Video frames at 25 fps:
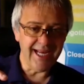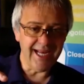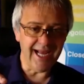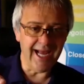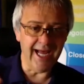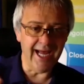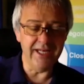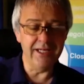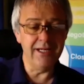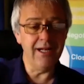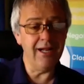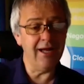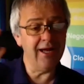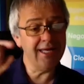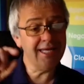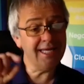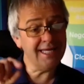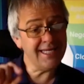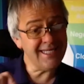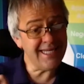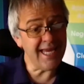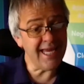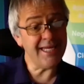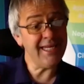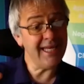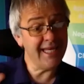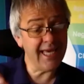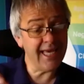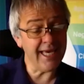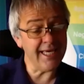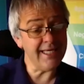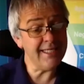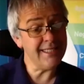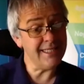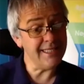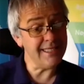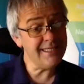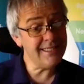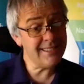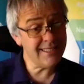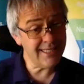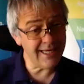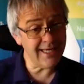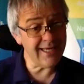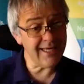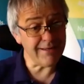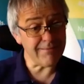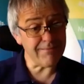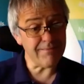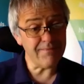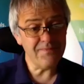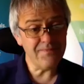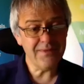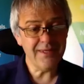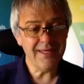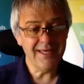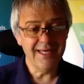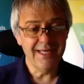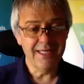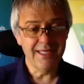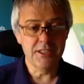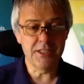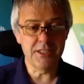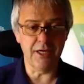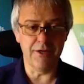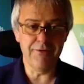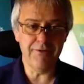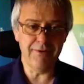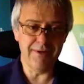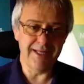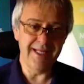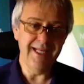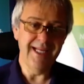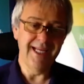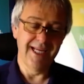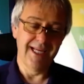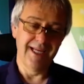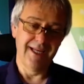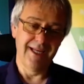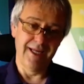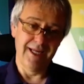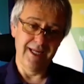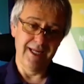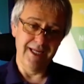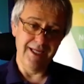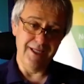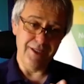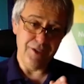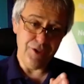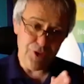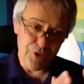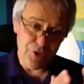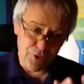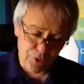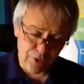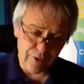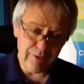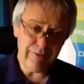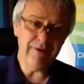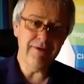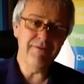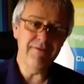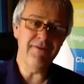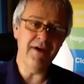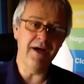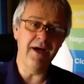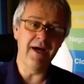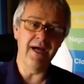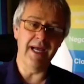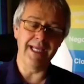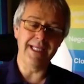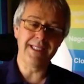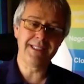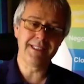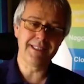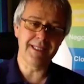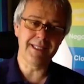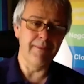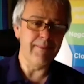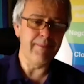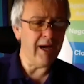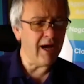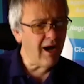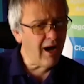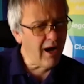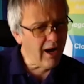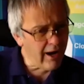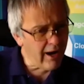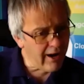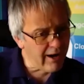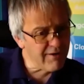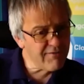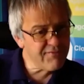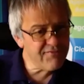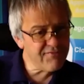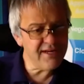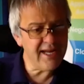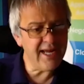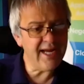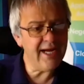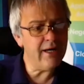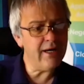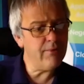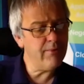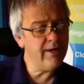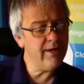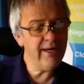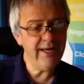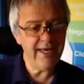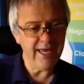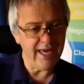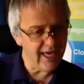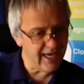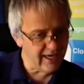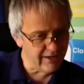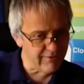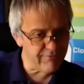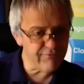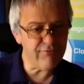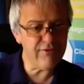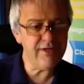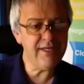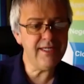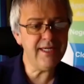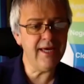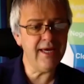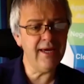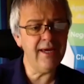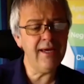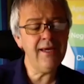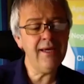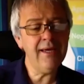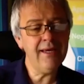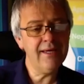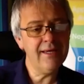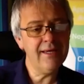unlike a dedicated team. So your advice about half an hour every day,